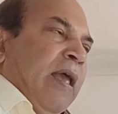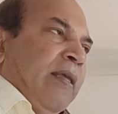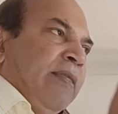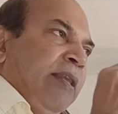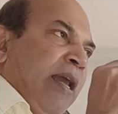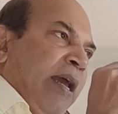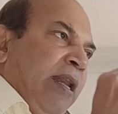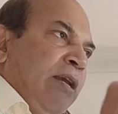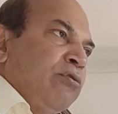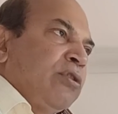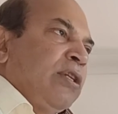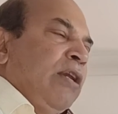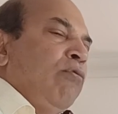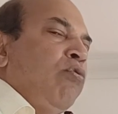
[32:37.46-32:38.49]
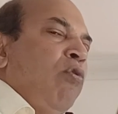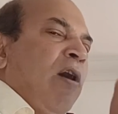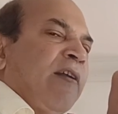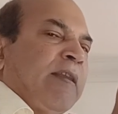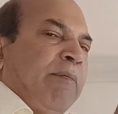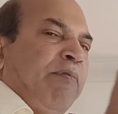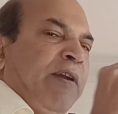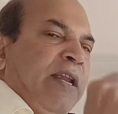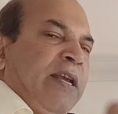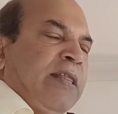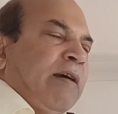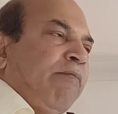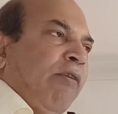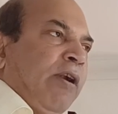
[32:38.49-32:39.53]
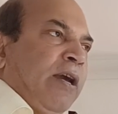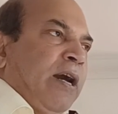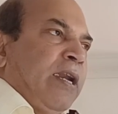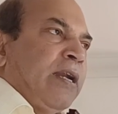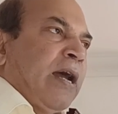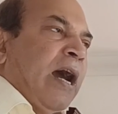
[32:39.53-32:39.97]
Then you see who are the feeding the fault current.